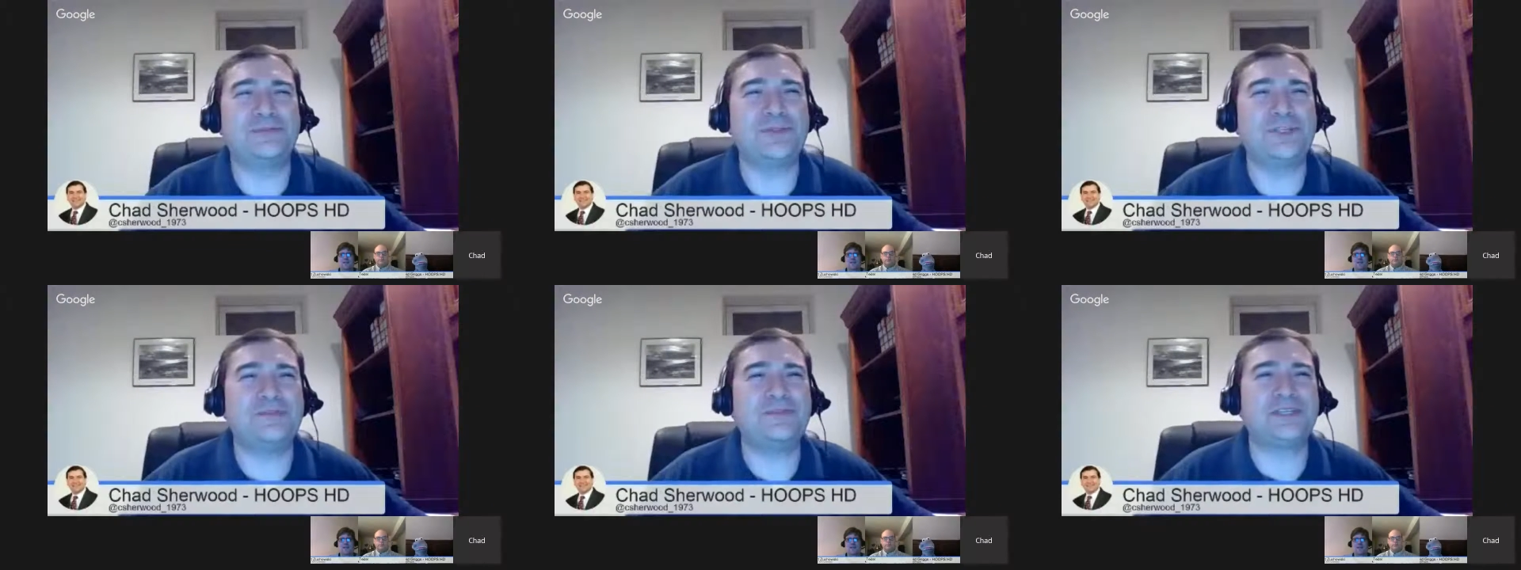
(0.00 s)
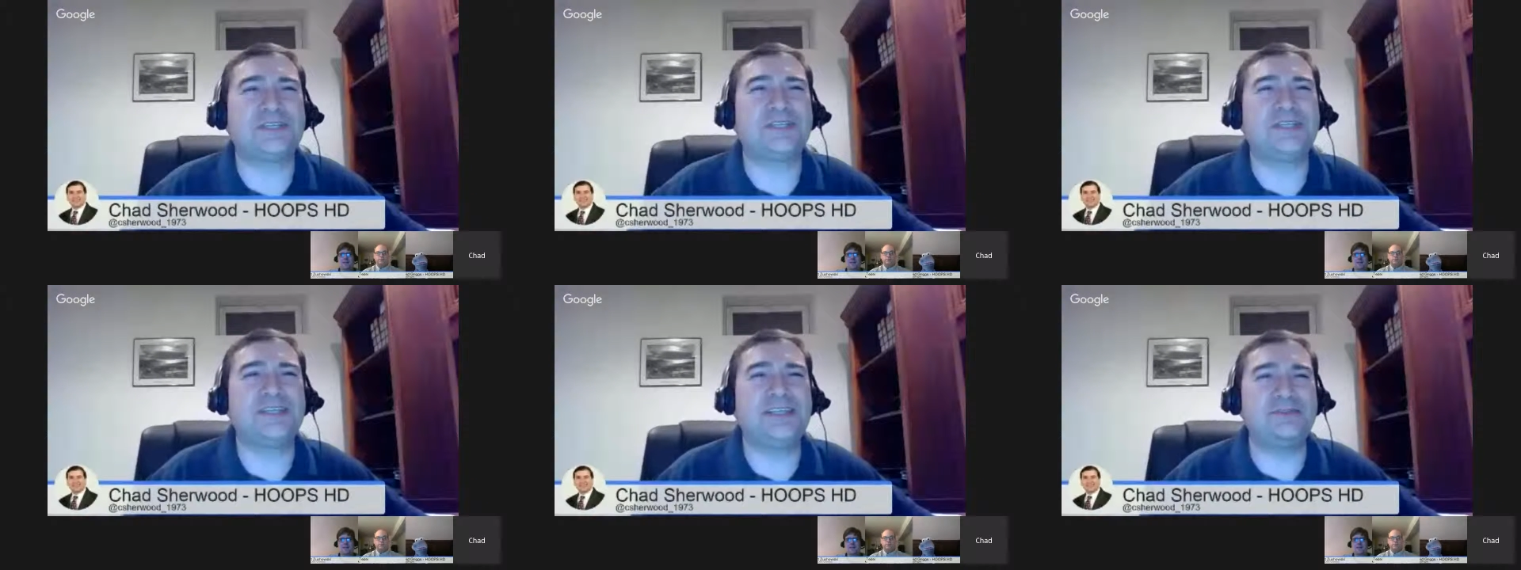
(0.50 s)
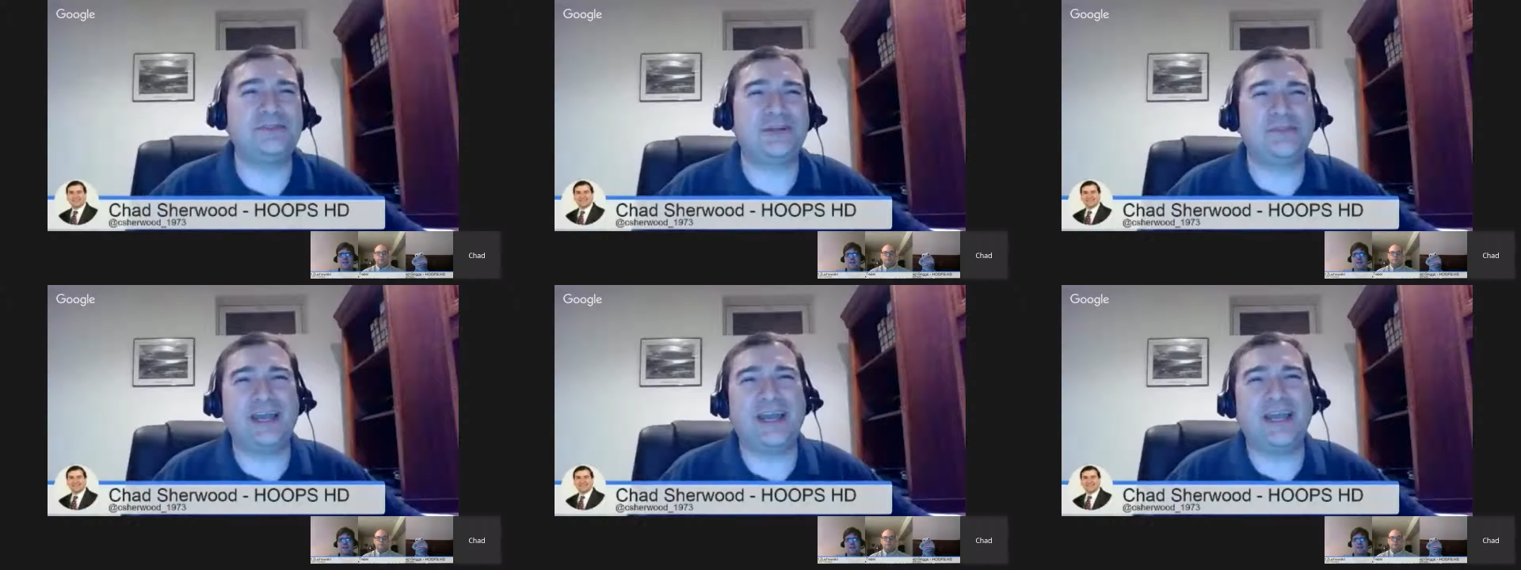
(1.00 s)
to have 16 teams. They
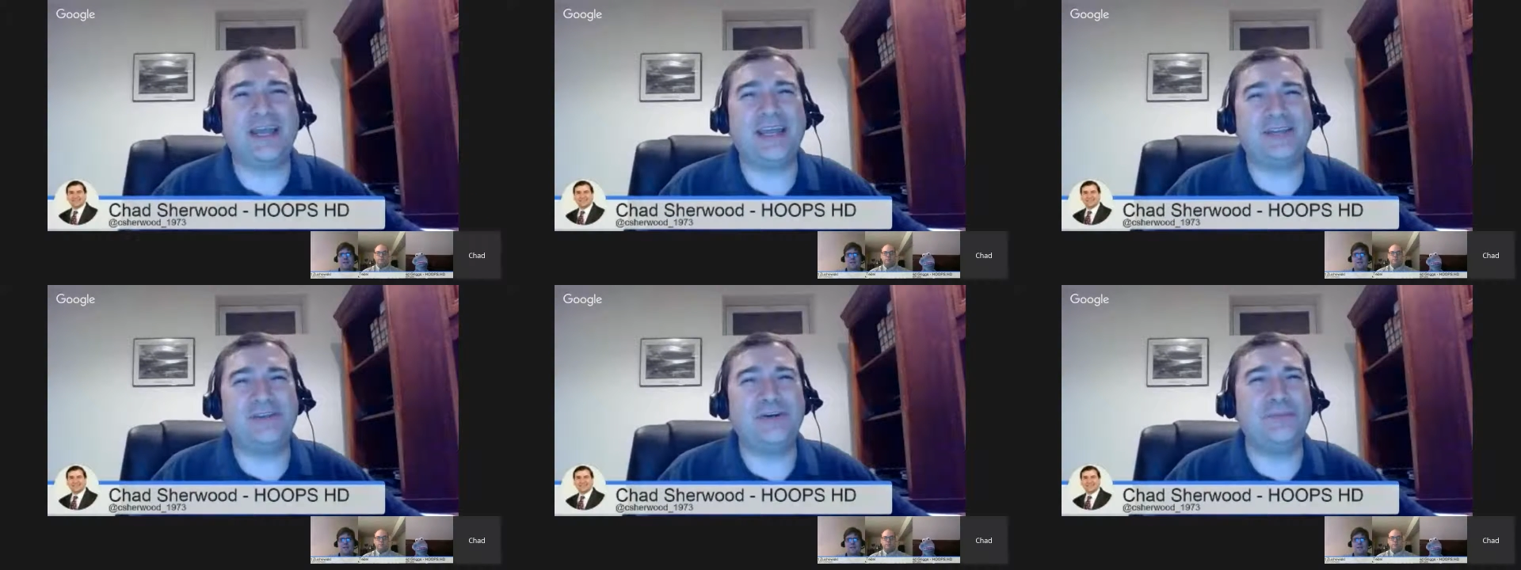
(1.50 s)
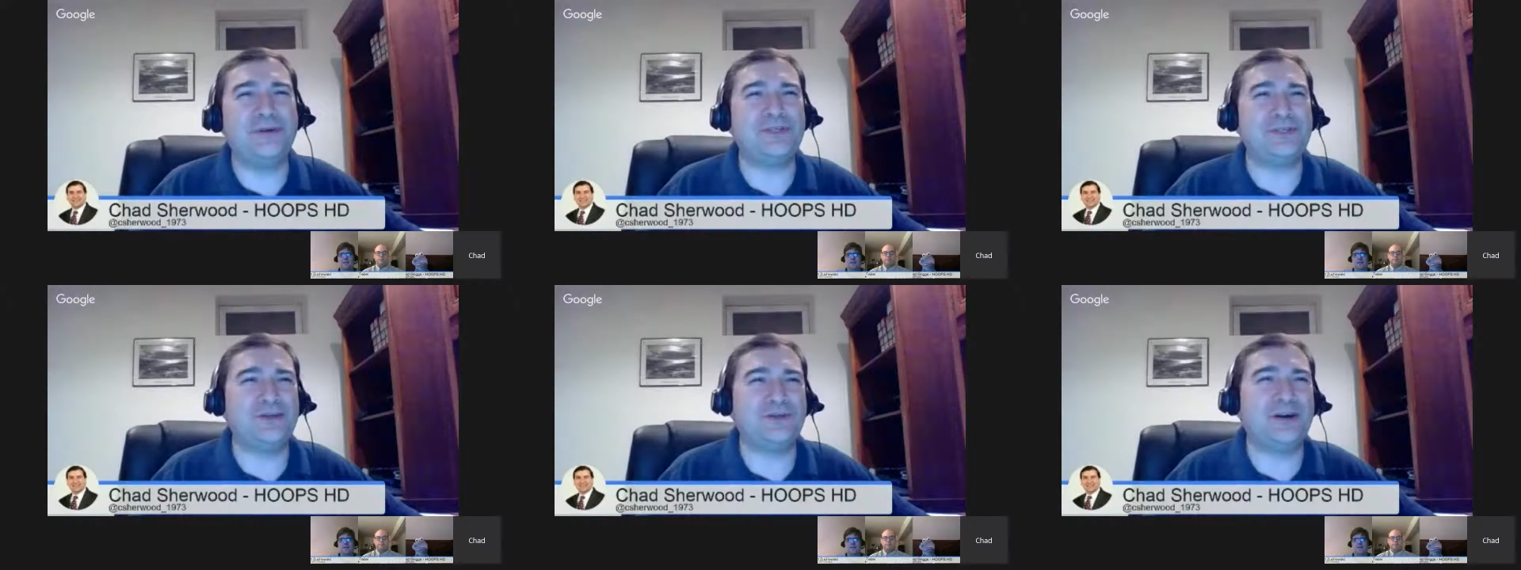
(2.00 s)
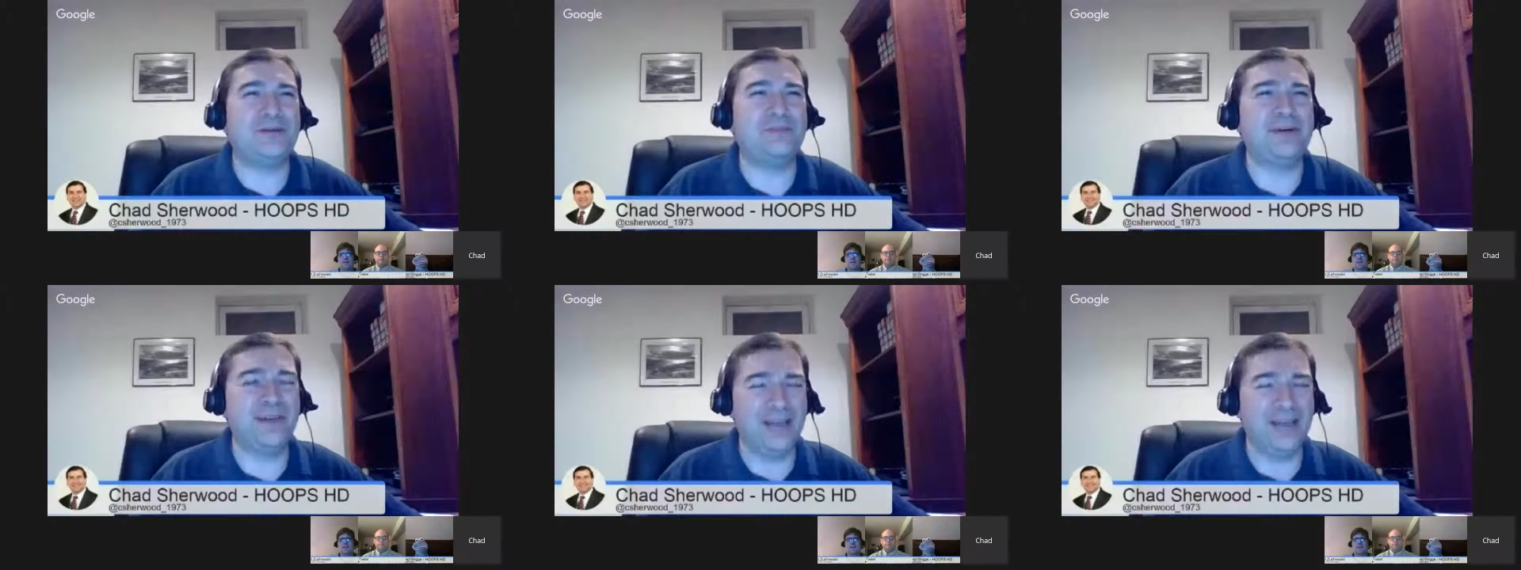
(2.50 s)
only had 8. Nobody showed up.